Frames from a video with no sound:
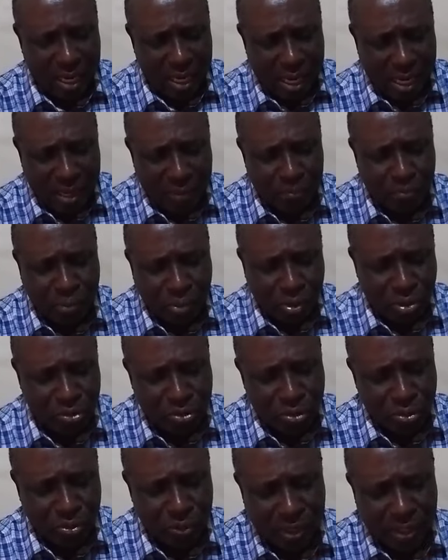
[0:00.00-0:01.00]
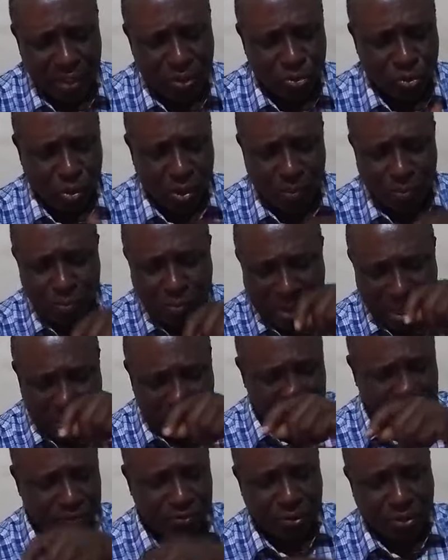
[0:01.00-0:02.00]
I brought you into a
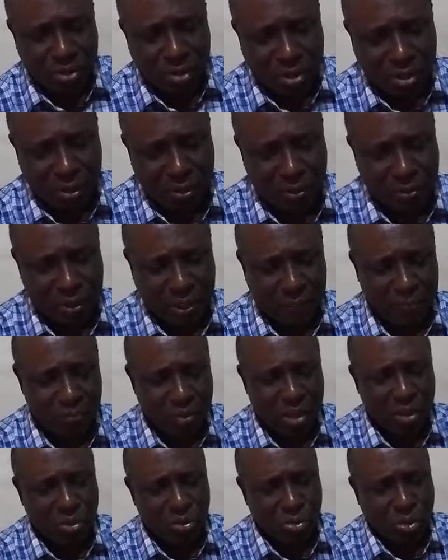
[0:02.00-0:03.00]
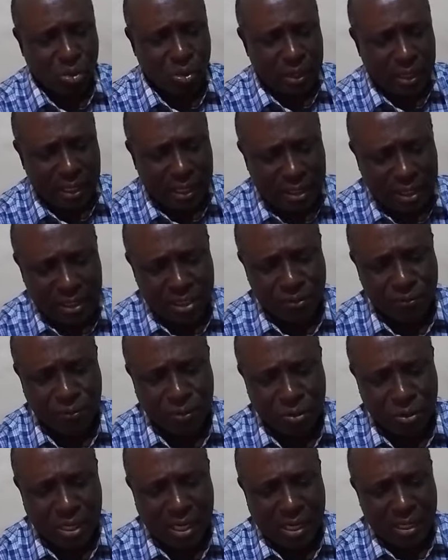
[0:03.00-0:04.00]
bountiful country to eat its
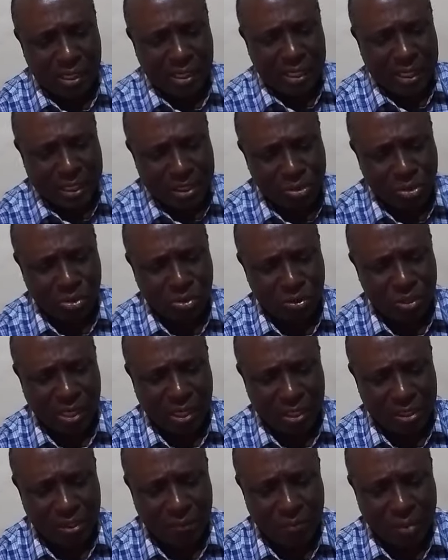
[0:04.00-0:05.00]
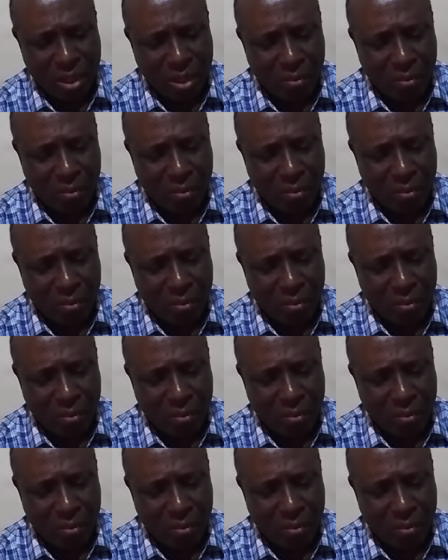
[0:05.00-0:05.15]
fruit and its goodness.